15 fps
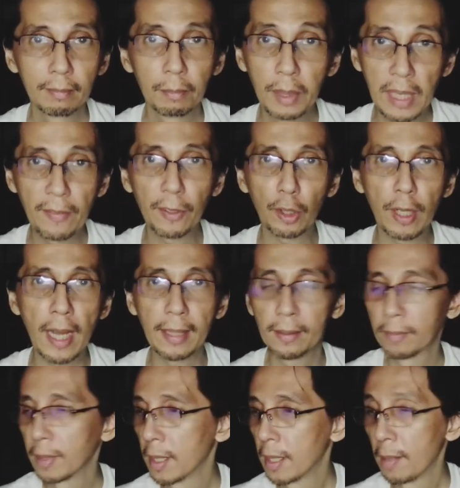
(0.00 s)
Believe it or not,
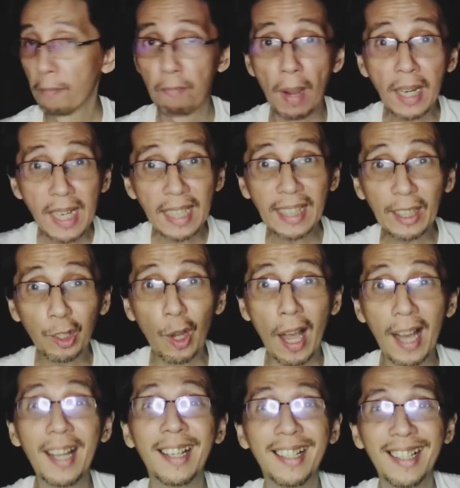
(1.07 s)
bagnet ito
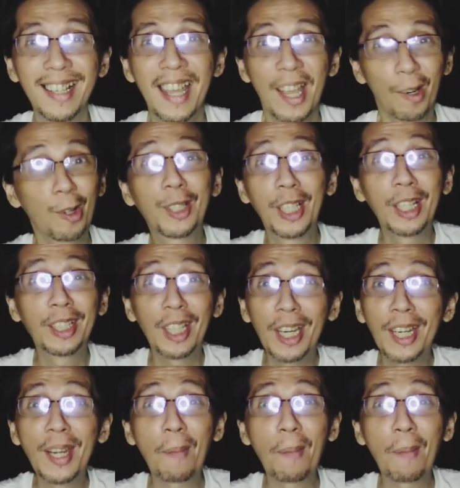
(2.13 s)
ha. Consider